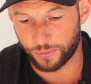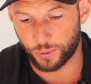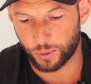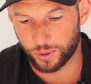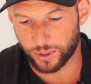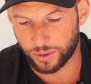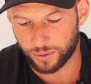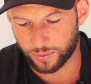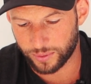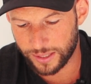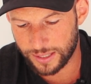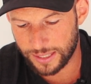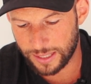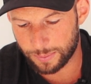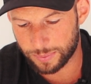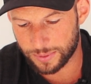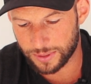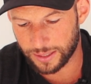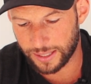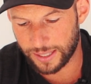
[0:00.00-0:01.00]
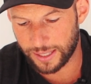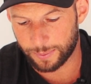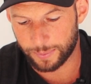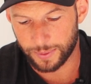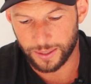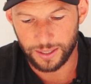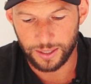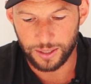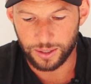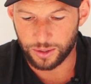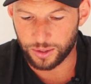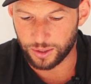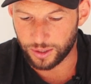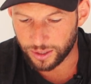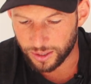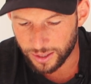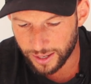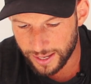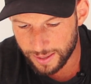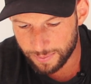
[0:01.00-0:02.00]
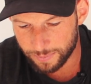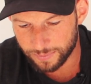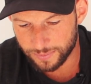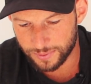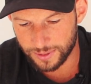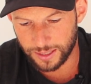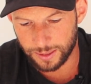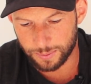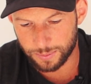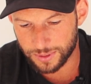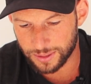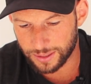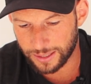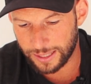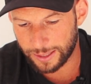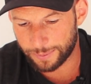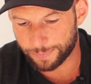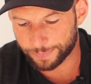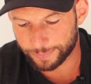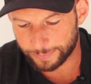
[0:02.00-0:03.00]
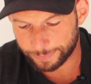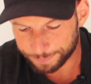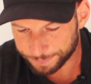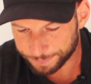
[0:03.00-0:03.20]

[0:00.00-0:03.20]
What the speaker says: 43 deep sleep, 39 deep sleep.